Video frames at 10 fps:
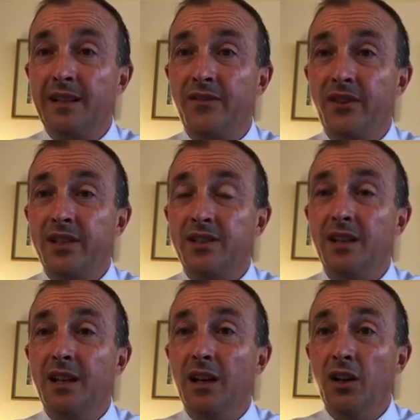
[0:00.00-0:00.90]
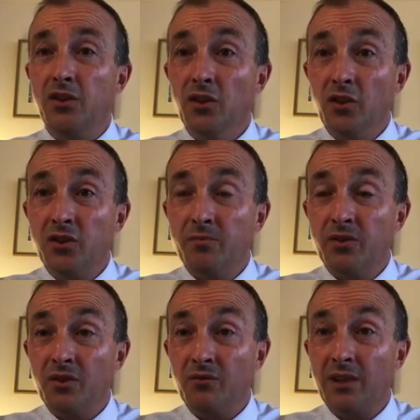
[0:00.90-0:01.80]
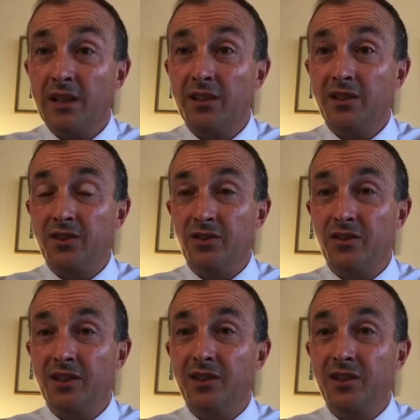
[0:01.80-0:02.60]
and this acknowledgement and recognition